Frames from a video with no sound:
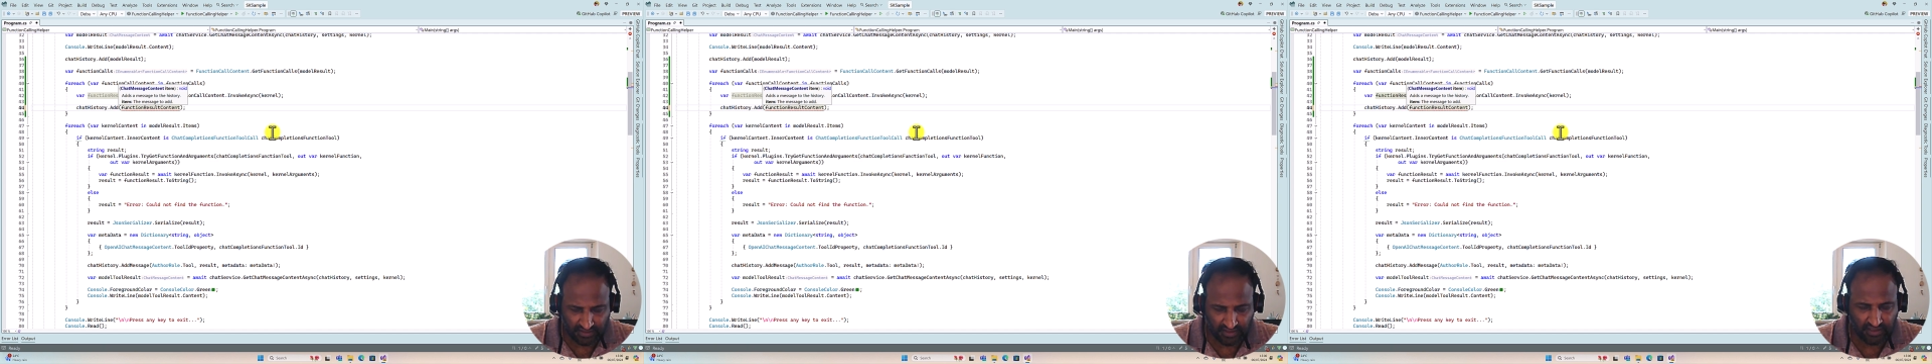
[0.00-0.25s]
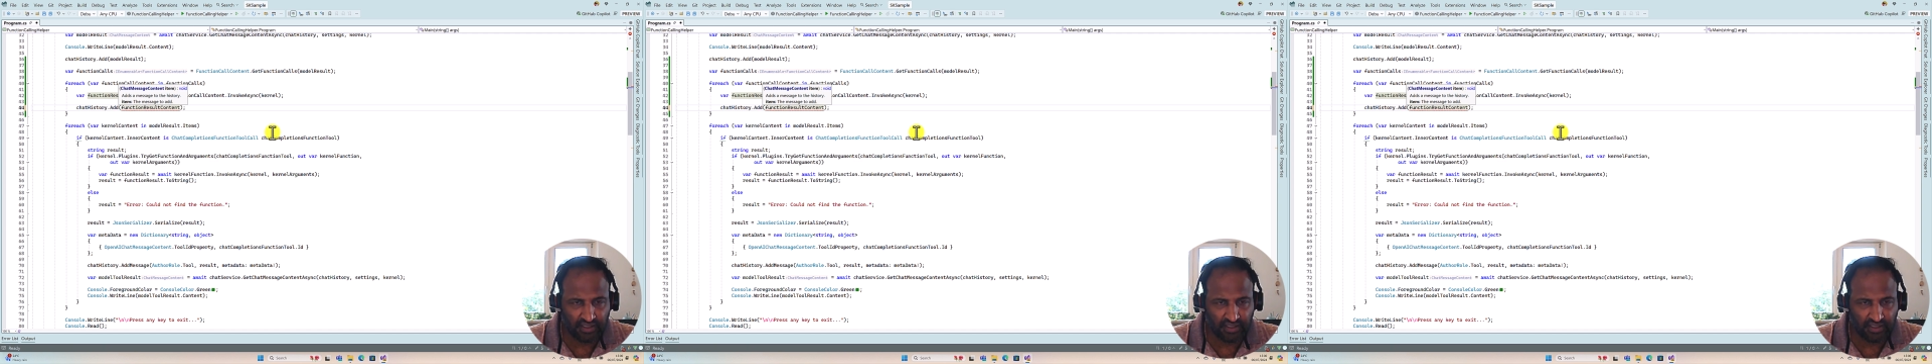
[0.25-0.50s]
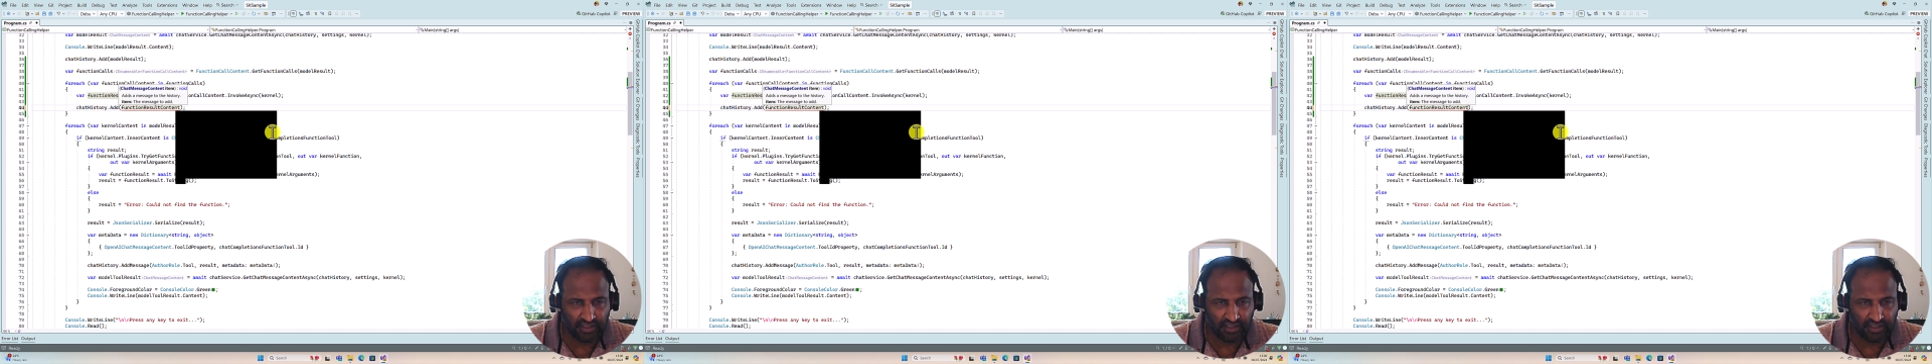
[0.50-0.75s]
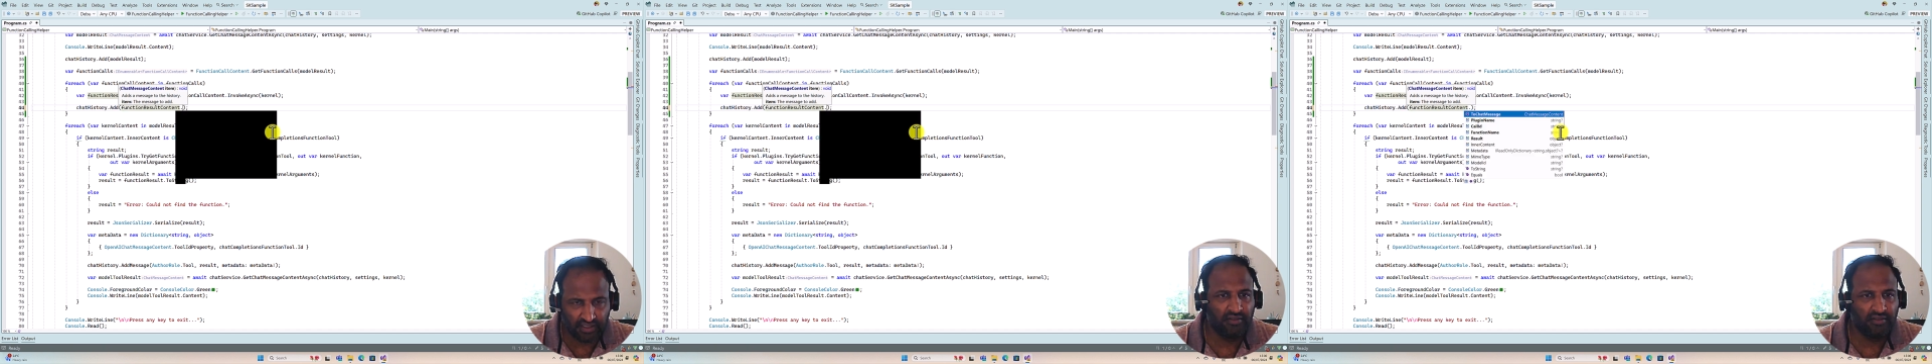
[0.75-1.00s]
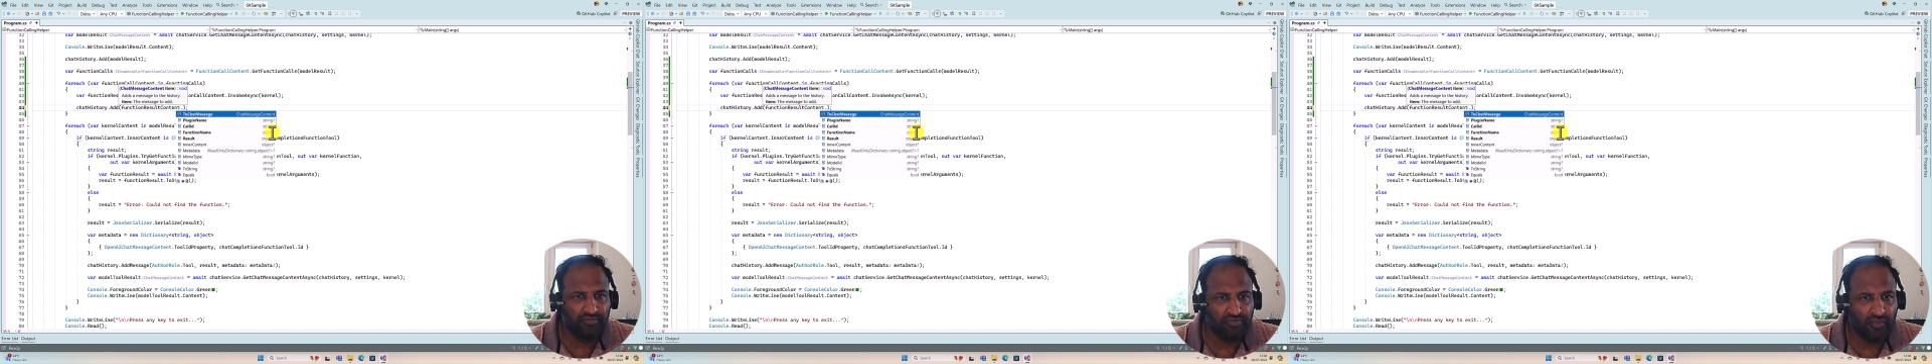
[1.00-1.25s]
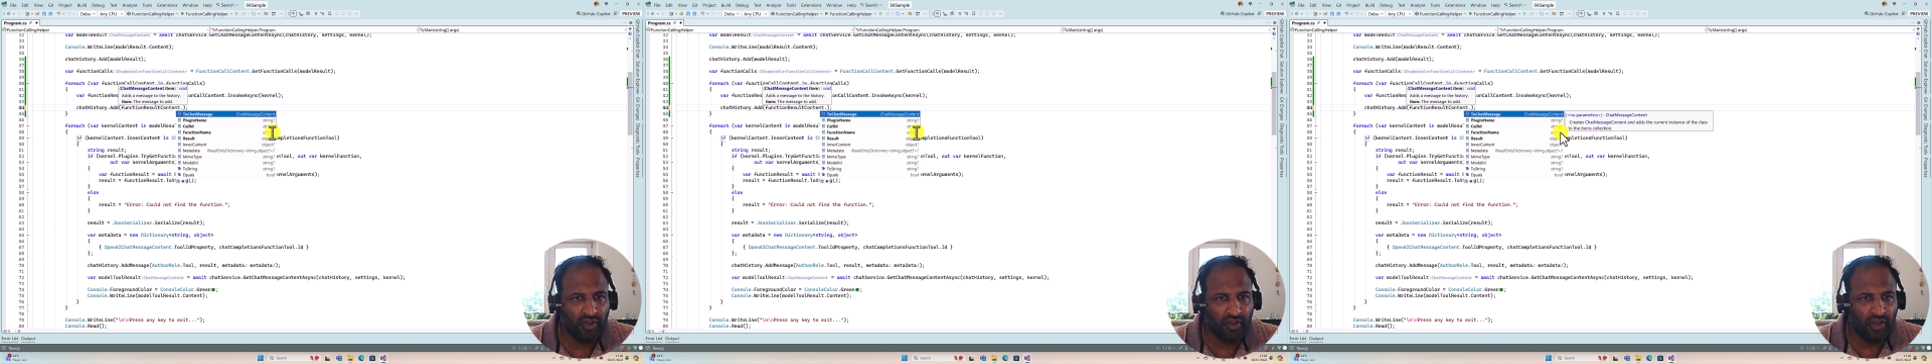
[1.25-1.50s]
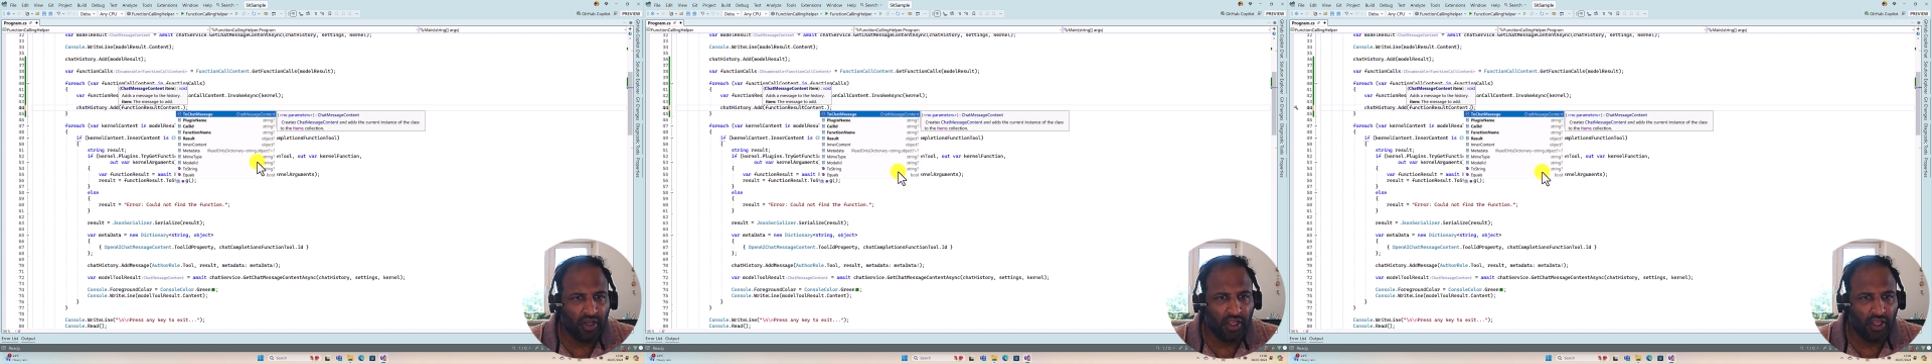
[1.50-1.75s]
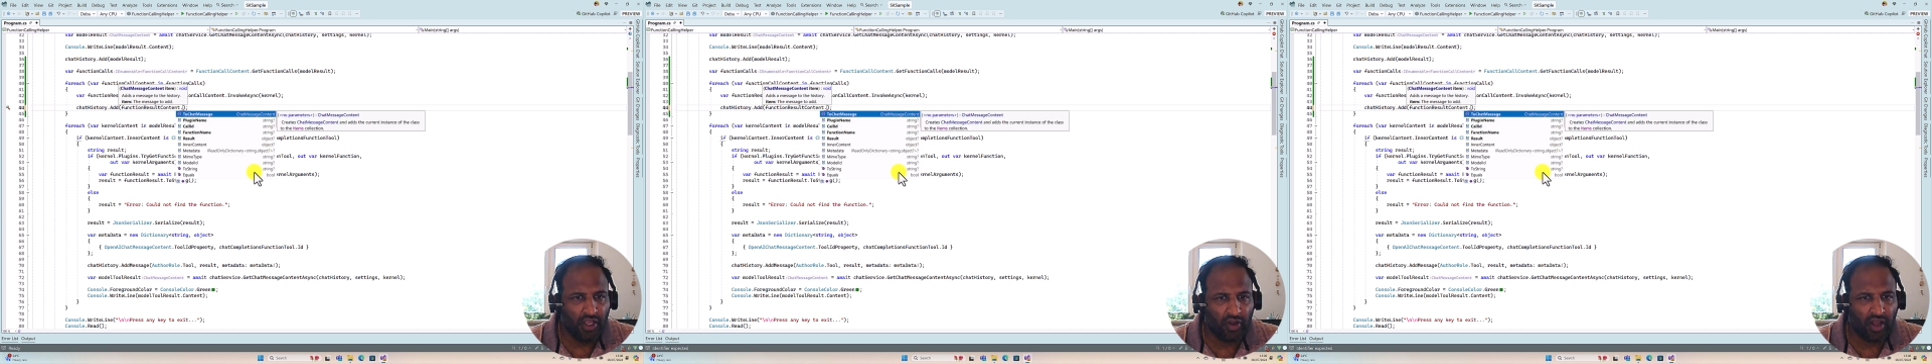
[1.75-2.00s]
dot,
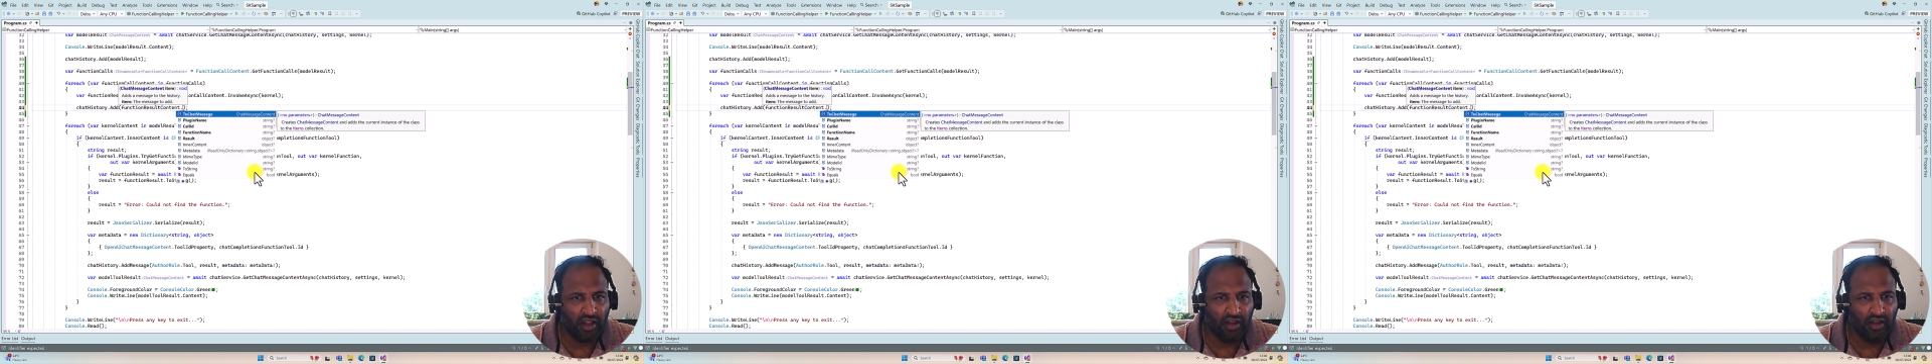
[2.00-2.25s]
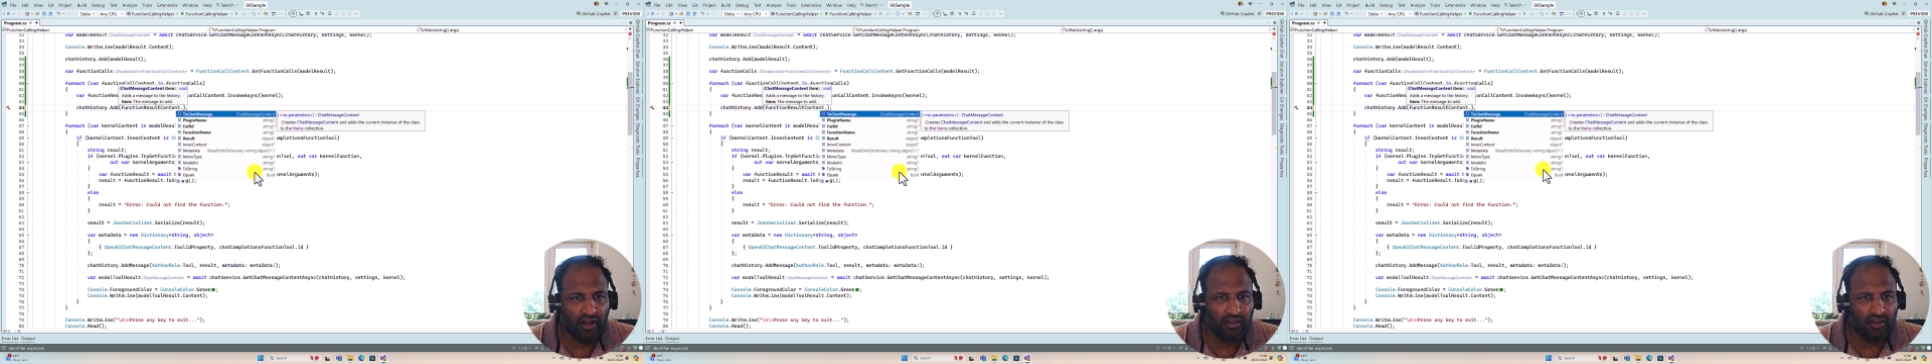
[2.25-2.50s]
if you call